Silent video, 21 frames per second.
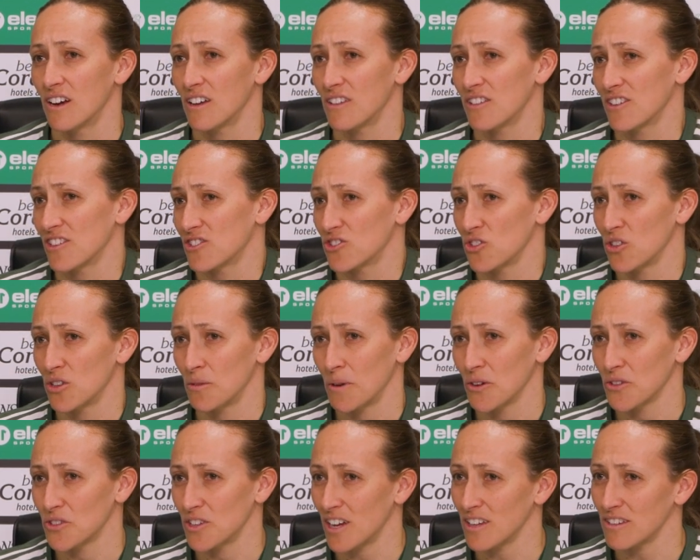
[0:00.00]
I think it's all
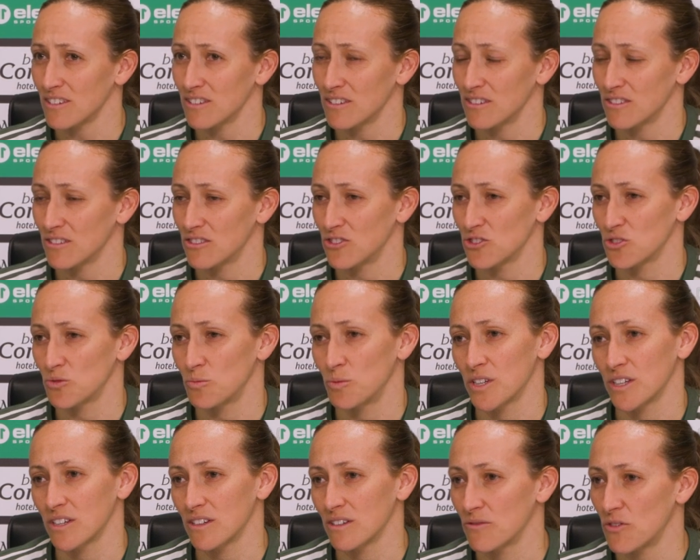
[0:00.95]
about that, just
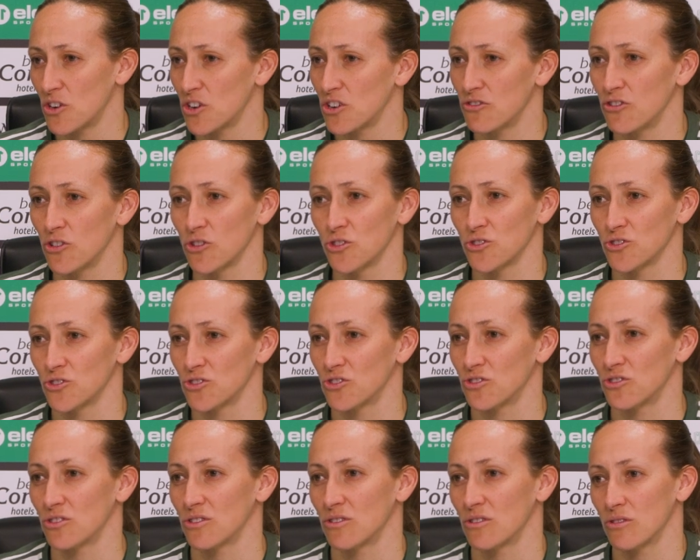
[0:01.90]
being very
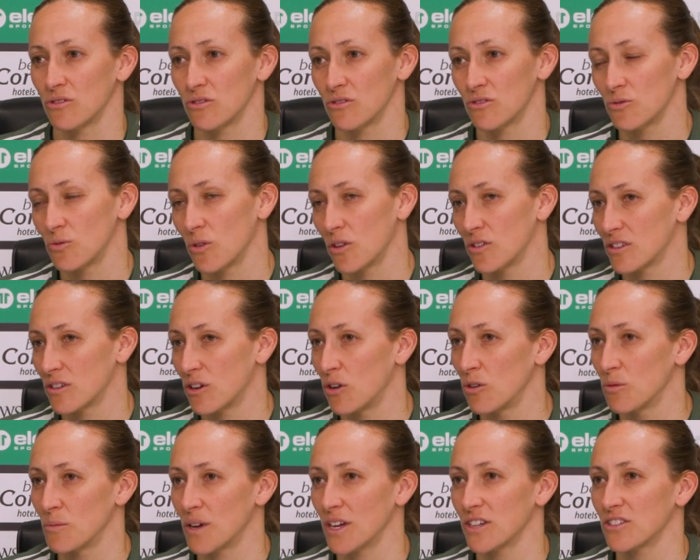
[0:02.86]
focused throughout the
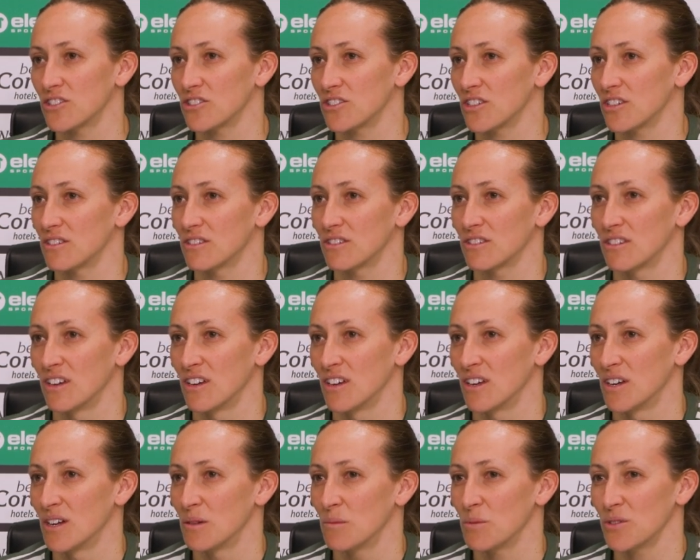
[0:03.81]
whole match, and
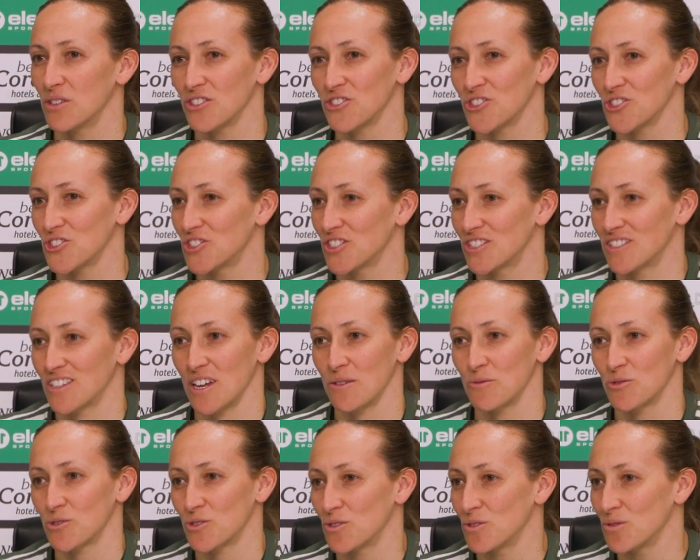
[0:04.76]
but not just these
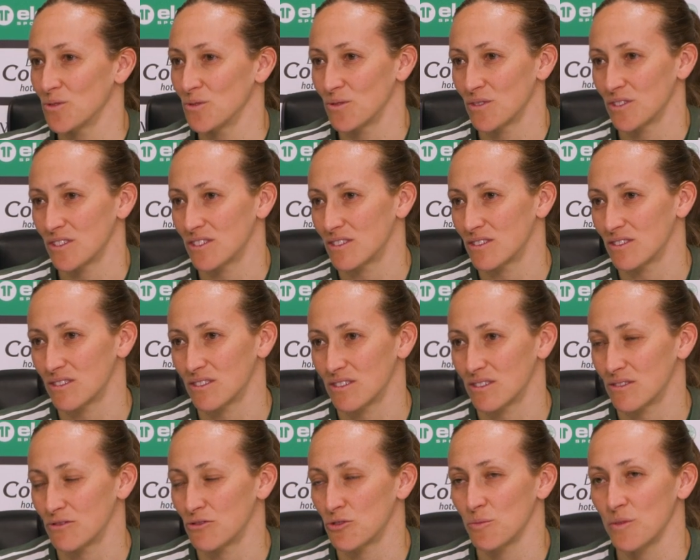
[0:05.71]
games. You know,
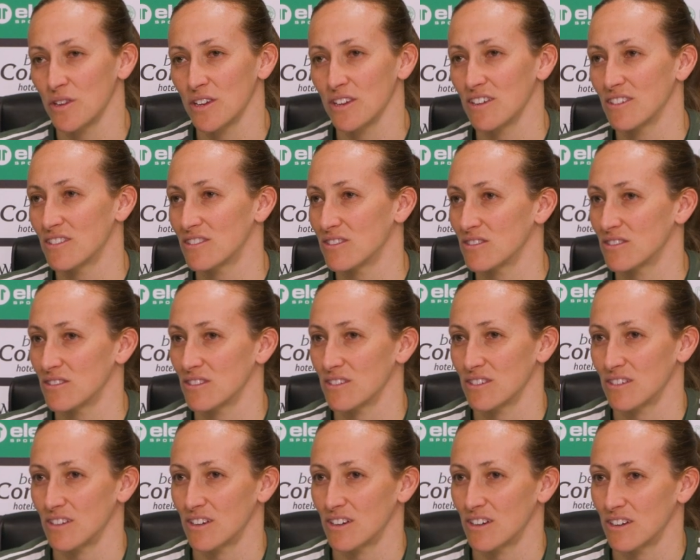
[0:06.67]
it's for me, it's
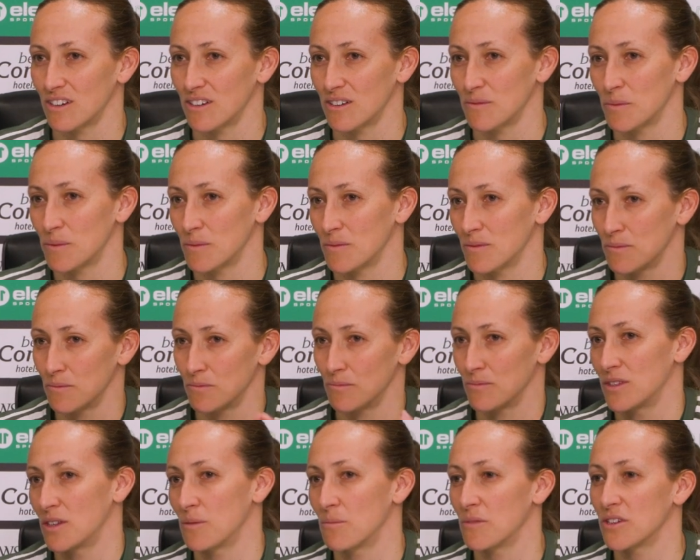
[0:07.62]
um,
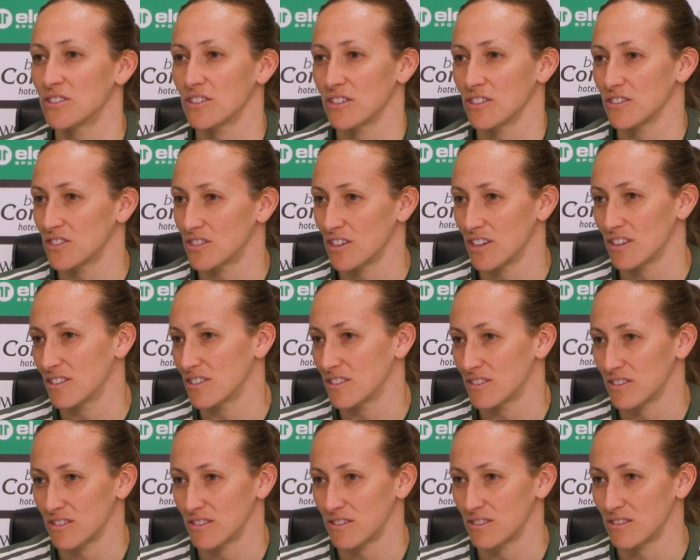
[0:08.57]
the mental set
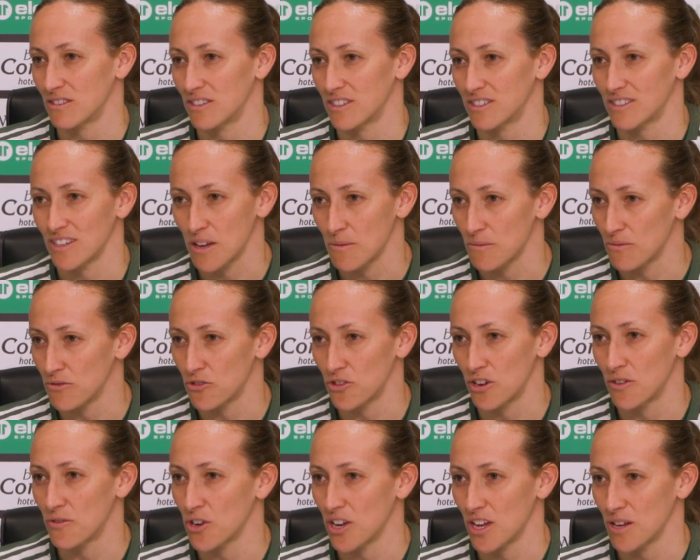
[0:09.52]
is the same
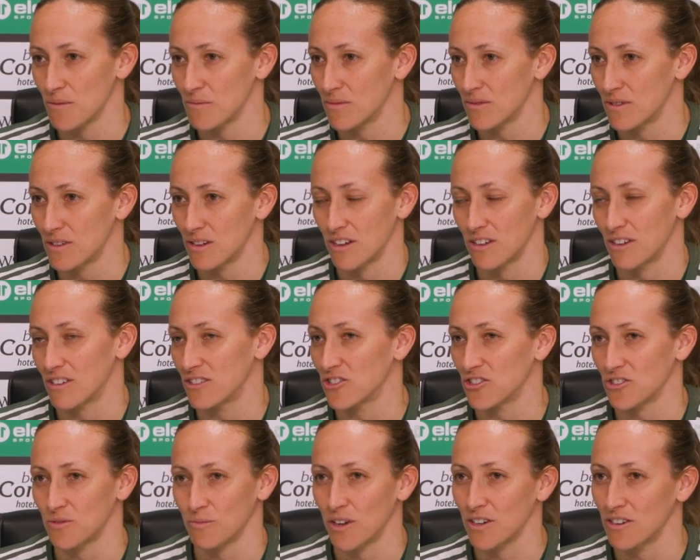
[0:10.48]
for every game. Uh, it
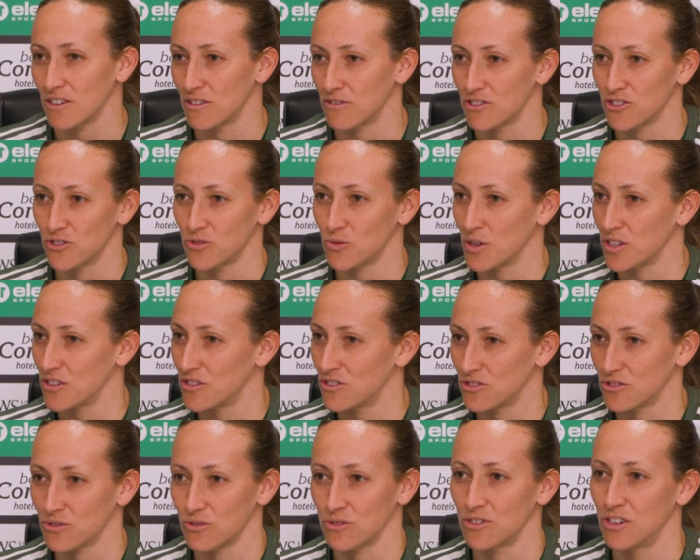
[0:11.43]
doesn't matter if it's
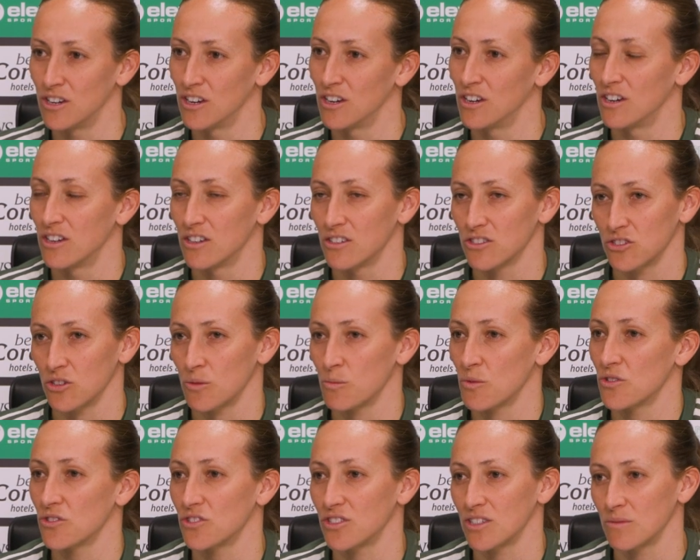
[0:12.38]
Rangers or
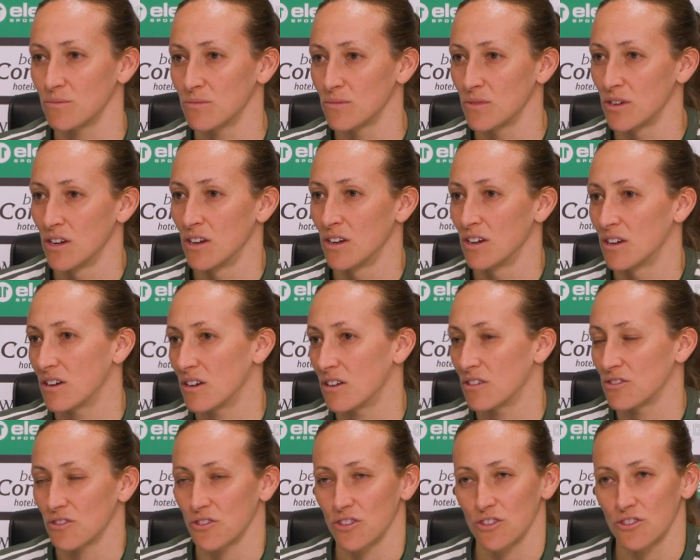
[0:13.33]
some other team
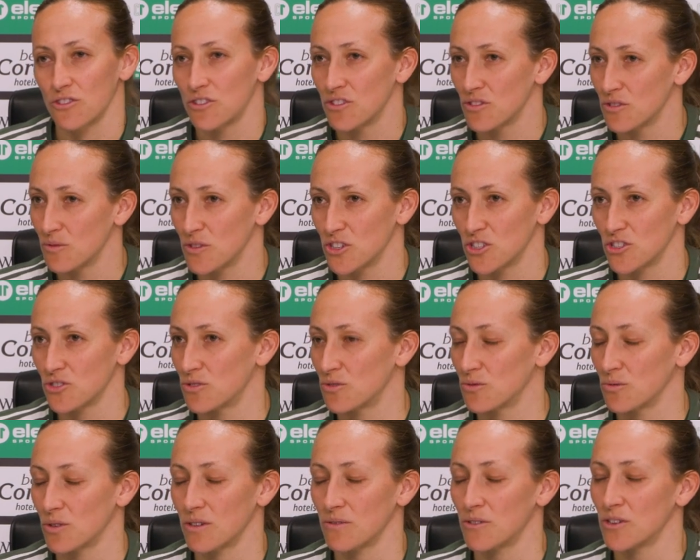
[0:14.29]
on the third division
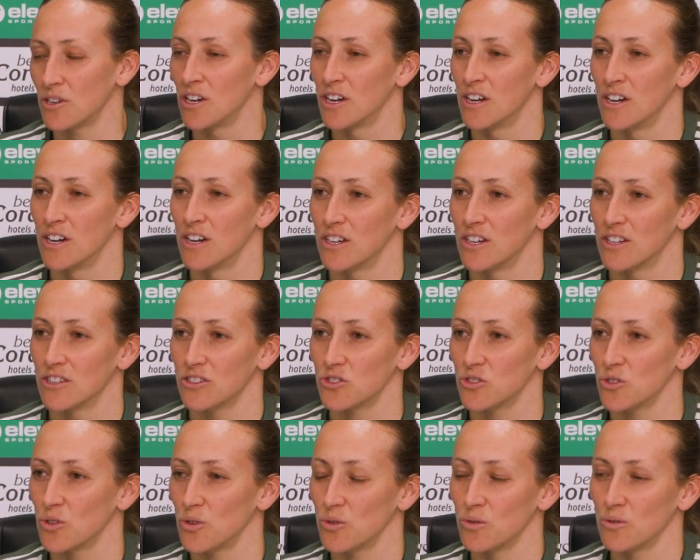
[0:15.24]
or whatever.
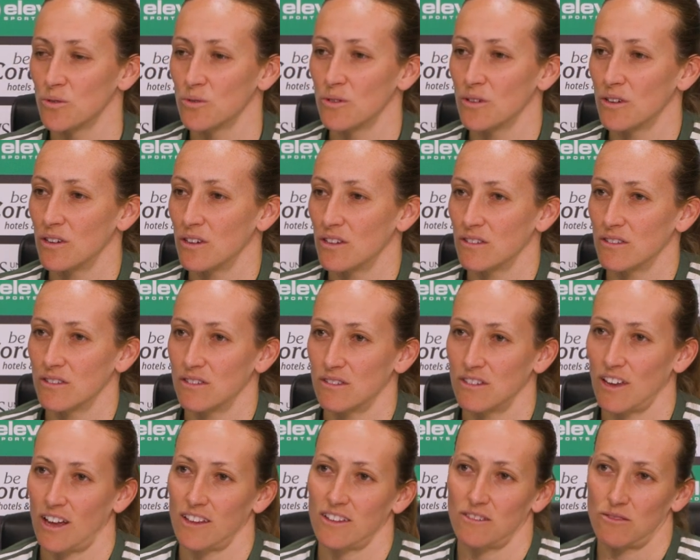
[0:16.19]
So
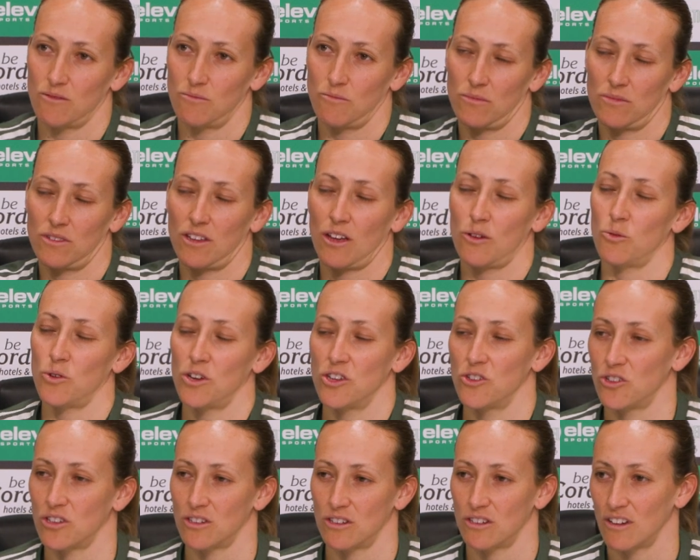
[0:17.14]
that that way
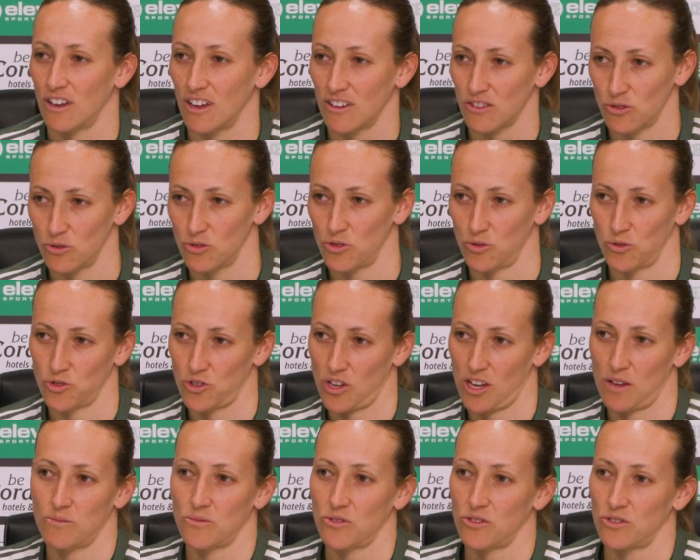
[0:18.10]
you can get to those
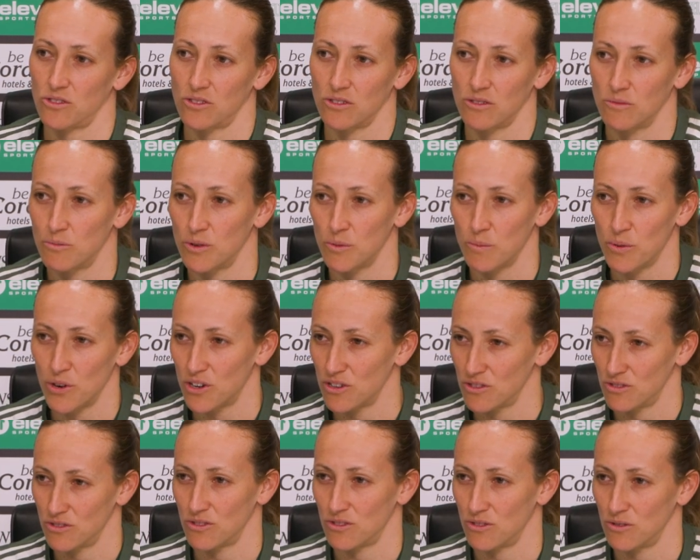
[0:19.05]
games
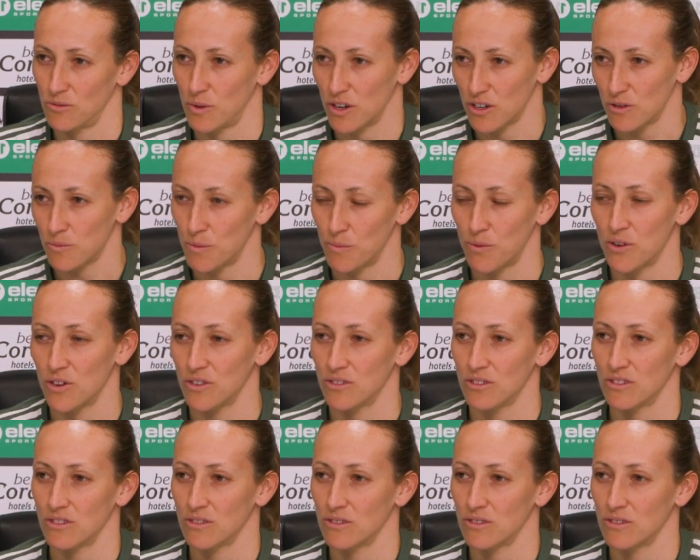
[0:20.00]
prepared, you know, better prepared.